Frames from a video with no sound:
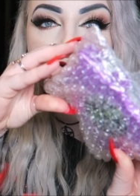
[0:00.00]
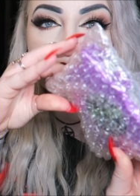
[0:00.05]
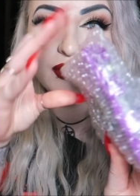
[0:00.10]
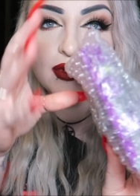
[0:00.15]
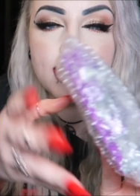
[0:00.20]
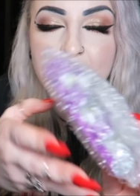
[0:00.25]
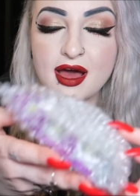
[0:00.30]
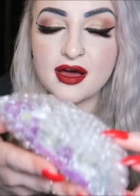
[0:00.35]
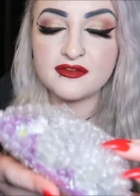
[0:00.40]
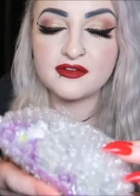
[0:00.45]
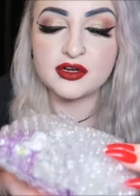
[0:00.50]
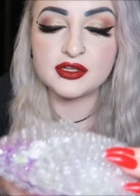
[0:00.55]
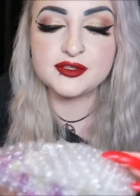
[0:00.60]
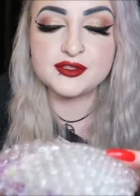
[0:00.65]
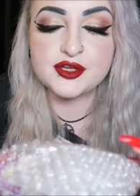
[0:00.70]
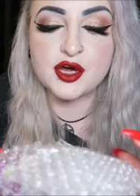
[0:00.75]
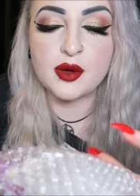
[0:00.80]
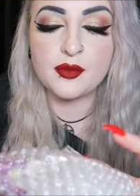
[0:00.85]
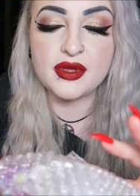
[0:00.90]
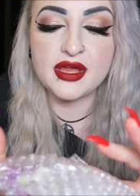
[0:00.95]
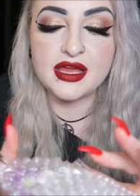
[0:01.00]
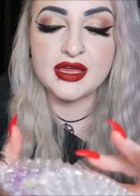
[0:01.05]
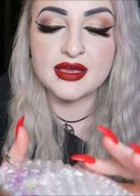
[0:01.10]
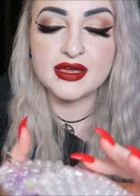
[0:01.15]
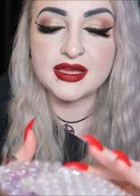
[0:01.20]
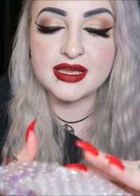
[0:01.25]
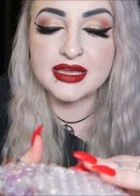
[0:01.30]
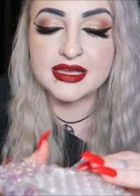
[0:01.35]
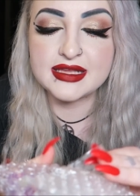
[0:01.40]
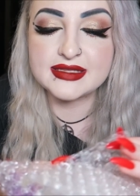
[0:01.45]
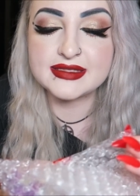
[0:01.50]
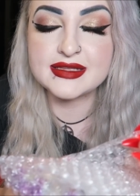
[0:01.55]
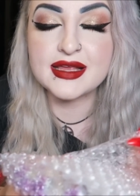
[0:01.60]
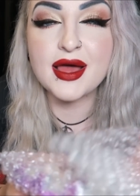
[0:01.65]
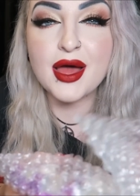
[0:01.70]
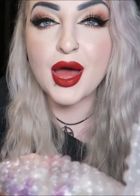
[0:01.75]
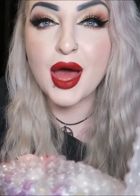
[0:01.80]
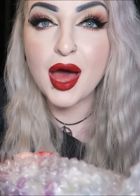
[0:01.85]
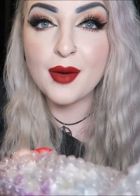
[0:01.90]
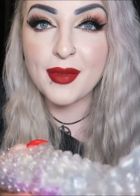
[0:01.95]
that we have on top here is
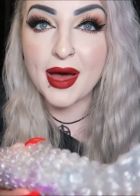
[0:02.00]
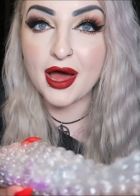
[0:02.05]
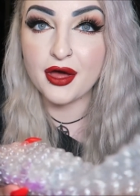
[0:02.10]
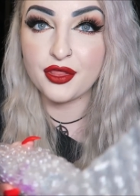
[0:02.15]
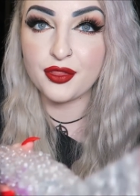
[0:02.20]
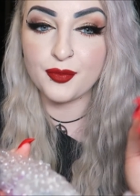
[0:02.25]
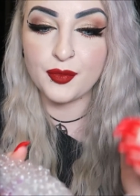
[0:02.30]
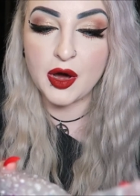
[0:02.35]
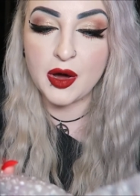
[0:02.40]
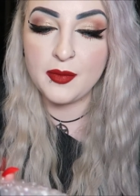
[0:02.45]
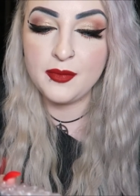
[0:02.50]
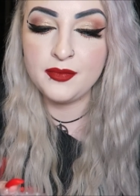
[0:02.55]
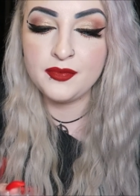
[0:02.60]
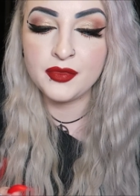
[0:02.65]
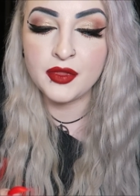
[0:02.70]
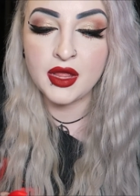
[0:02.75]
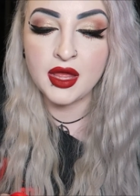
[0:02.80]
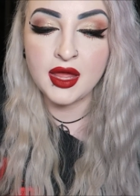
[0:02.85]
a bath bomb.